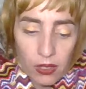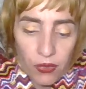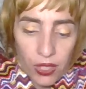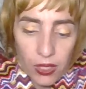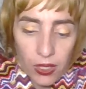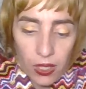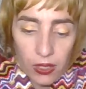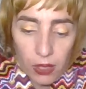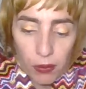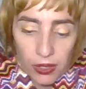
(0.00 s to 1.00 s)
feeling
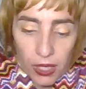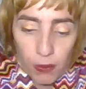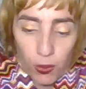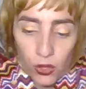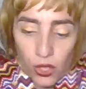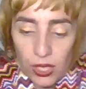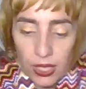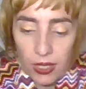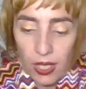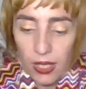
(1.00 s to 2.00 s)
guilty, but I'm
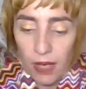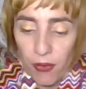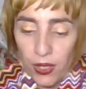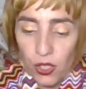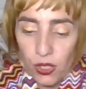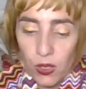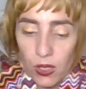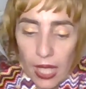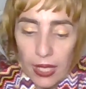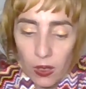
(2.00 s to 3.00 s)
bullshitting and I finish the
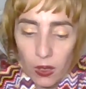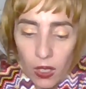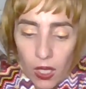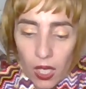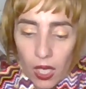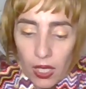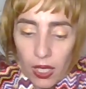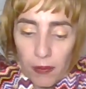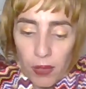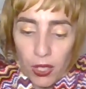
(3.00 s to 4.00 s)
cycle
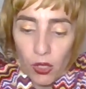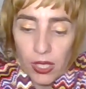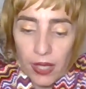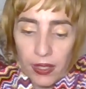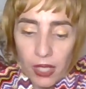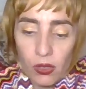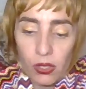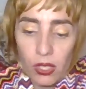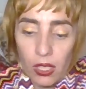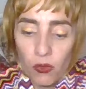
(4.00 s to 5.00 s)
because I cannot
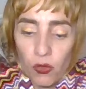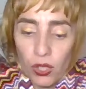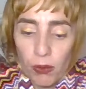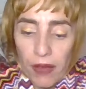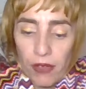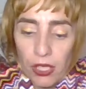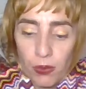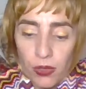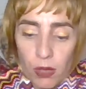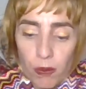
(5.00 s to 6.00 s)
deal with my
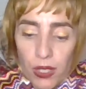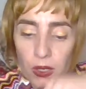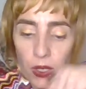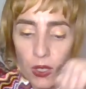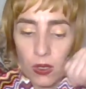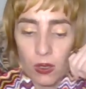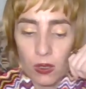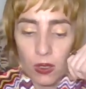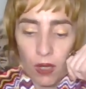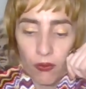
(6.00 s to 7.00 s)
responsibilities
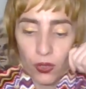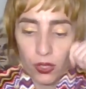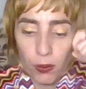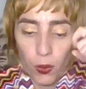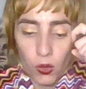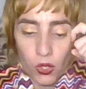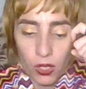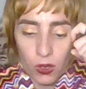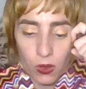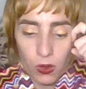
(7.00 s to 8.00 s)
for the
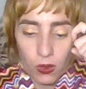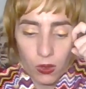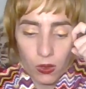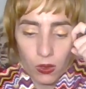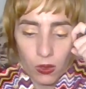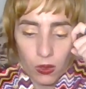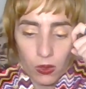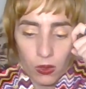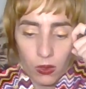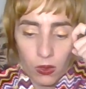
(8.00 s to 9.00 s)
bullshit.
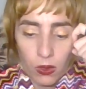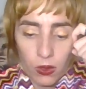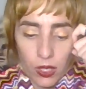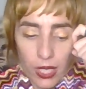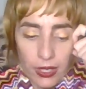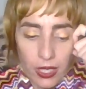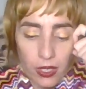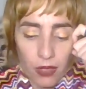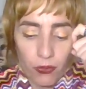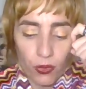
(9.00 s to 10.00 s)
That is
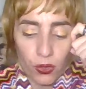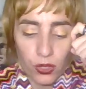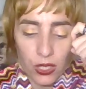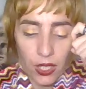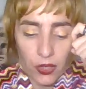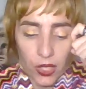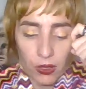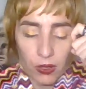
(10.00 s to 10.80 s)
the full secret.